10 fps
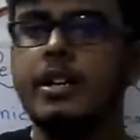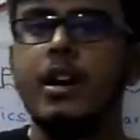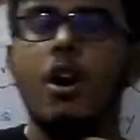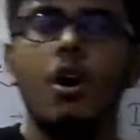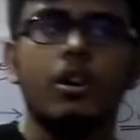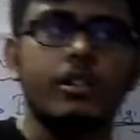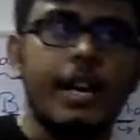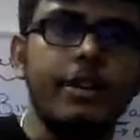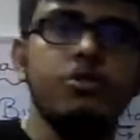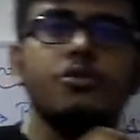or try to
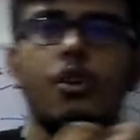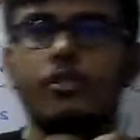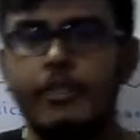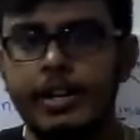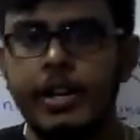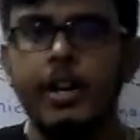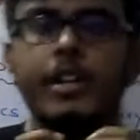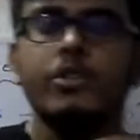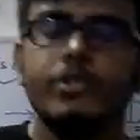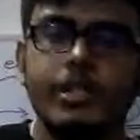solve it
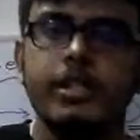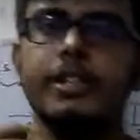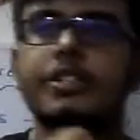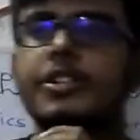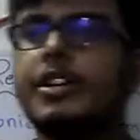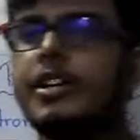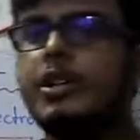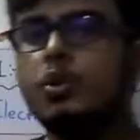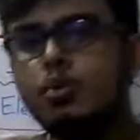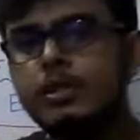using the engineering
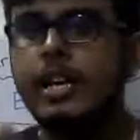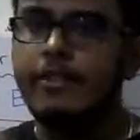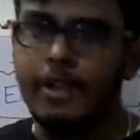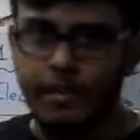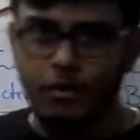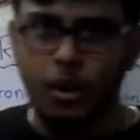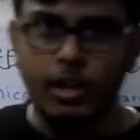tools that we have got.